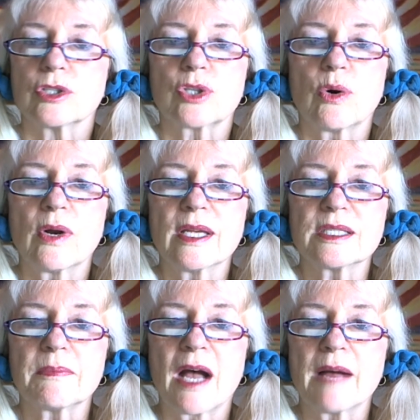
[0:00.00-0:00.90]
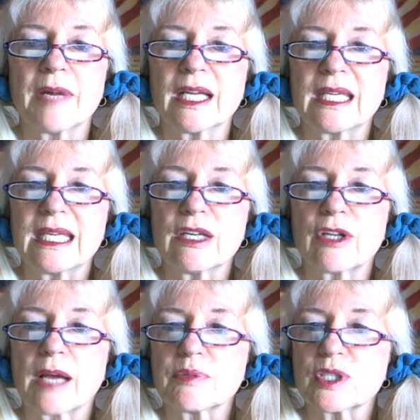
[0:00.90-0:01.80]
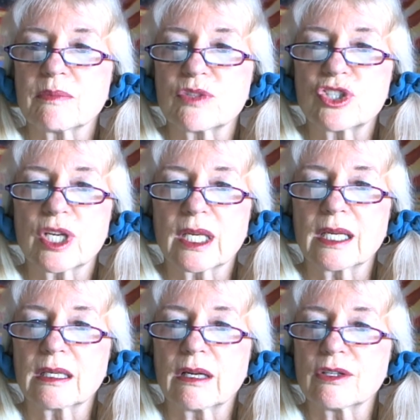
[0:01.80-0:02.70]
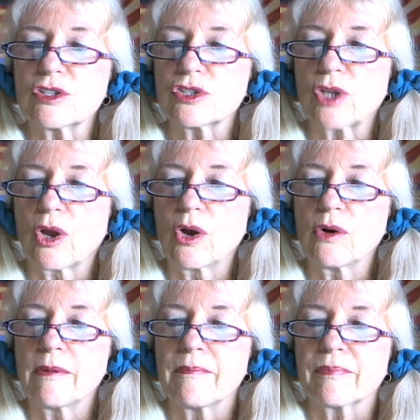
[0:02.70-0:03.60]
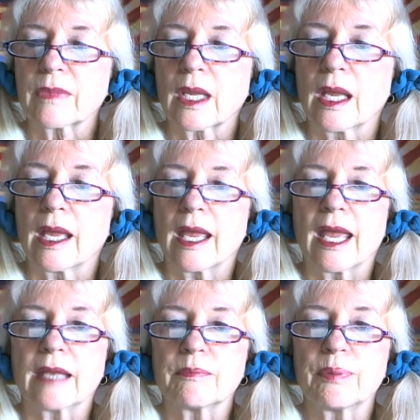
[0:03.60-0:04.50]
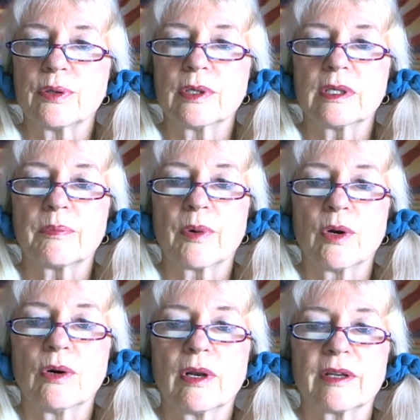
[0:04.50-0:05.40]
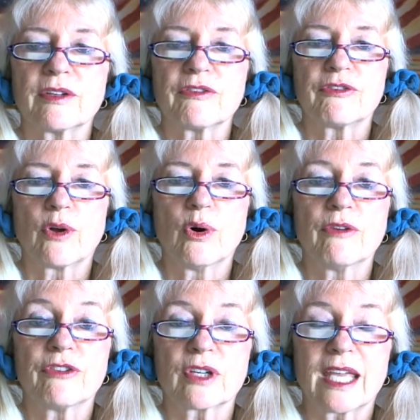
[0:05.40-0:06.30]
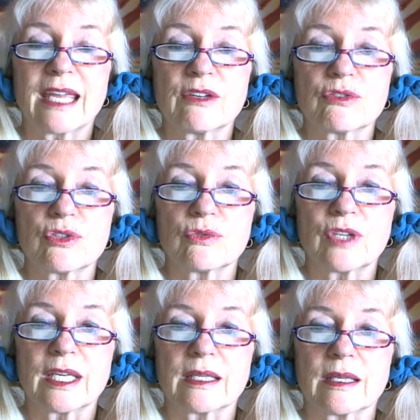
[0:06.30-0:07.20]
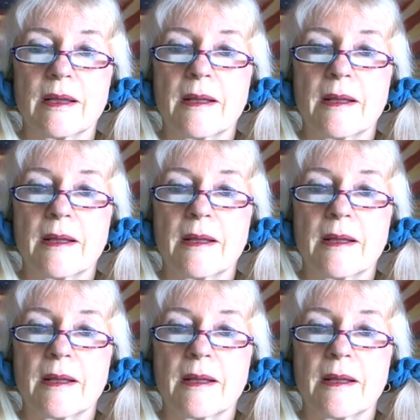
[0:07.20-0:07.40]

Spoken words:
Toy's mama heated up some chicken on the stove and put a bowl on the floor for Kato to eat.